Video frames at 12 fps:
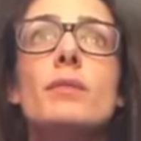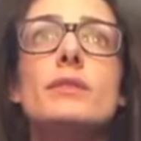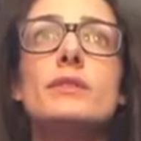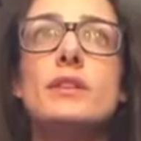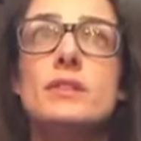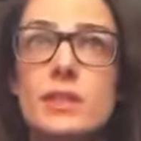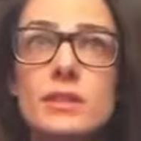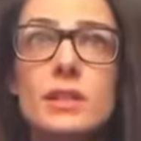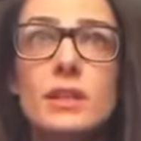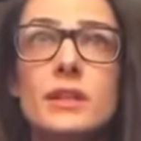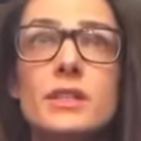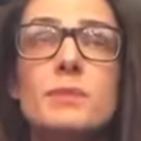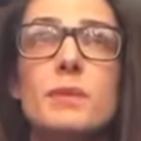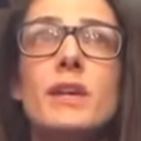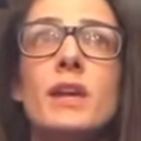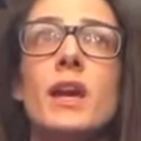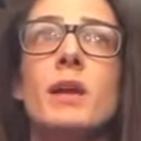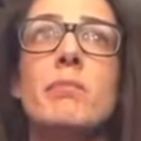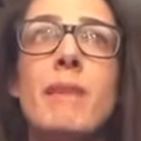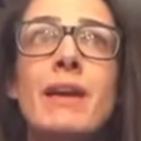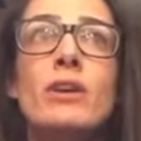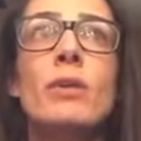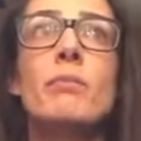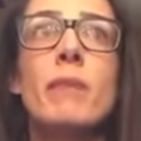statistically speaking,
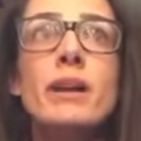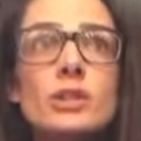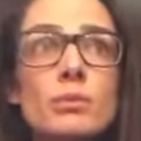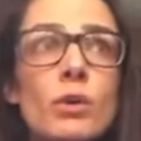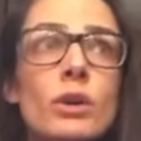men are much